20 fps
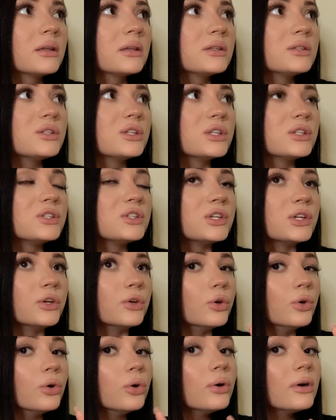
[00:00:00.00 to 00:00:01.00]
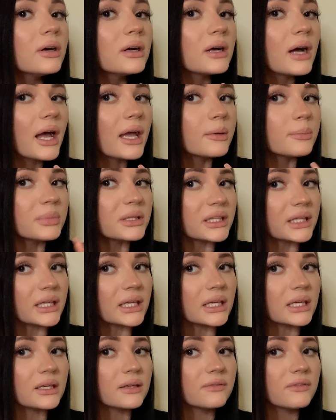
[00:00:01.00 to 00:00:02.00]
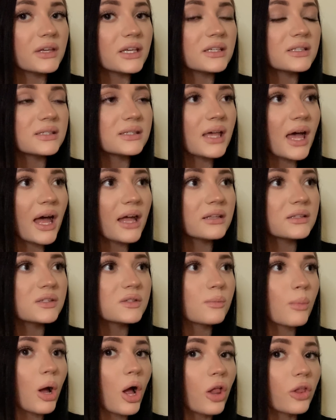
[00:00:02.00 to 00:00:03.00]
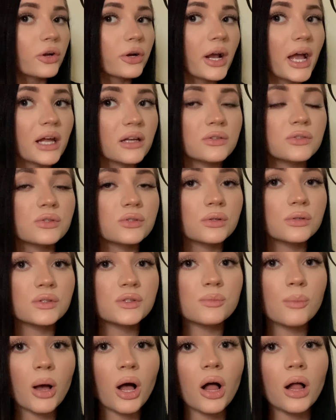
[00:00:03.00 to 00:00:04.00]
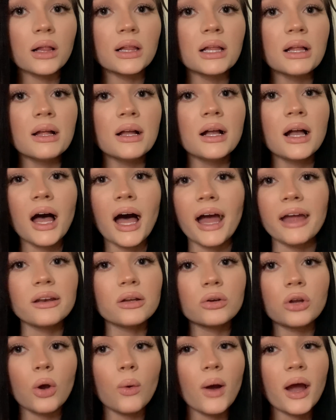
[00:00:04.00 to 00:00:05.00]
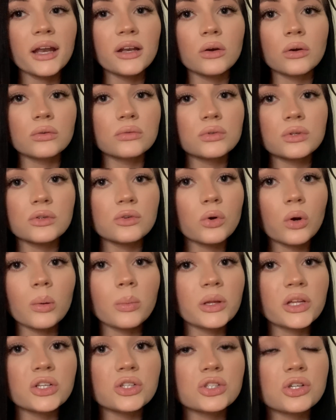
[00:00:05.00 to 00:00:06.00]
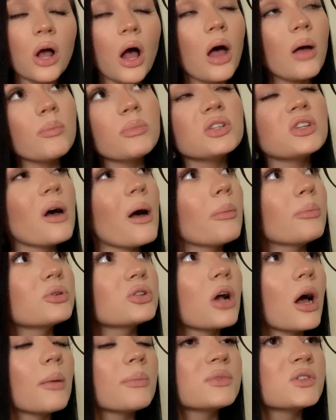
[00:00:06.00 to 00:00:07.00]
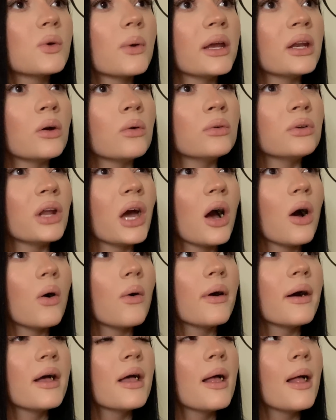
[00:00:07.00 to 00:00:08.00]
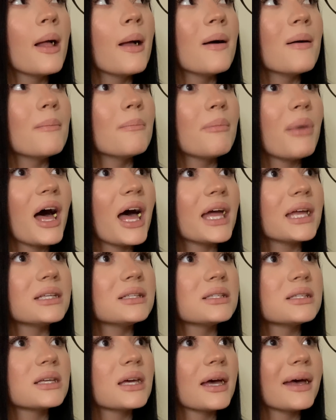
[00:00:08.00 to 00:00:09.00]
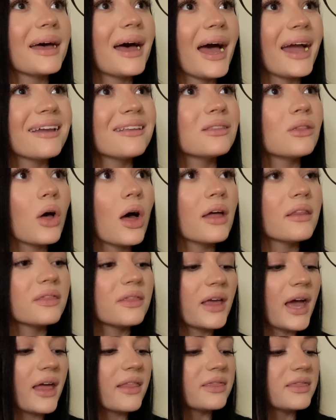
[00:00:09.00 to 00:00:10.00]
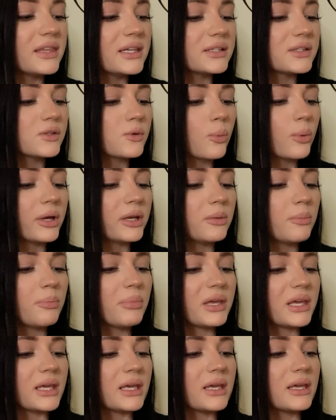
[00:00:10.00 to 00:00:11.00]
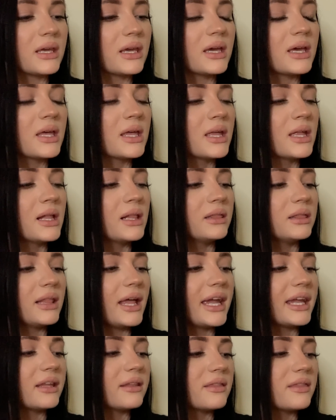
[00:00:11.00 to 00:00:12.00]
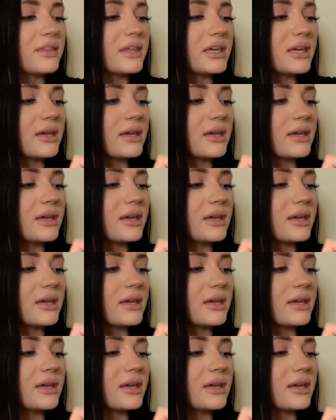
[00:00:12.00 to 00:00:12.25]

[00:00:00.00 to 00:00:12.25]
to 2, I believe, is that small or extra small. I don't know. I don't normally shop Topshop, so I don't know. But I thought that this would be like the